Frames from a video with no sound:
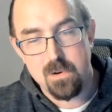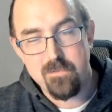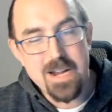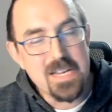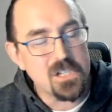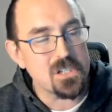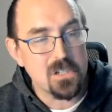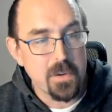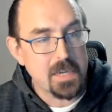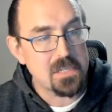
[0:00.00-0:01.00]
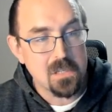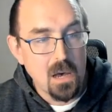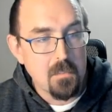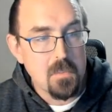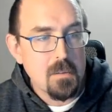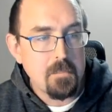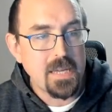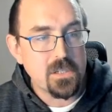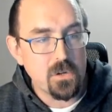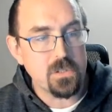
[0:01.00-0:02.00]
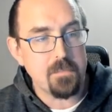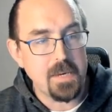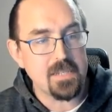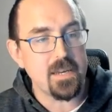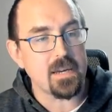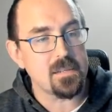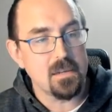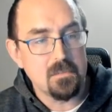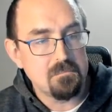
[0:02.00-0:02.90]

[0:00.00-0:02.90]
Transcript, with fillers: we're really just doing sum B2 to B6.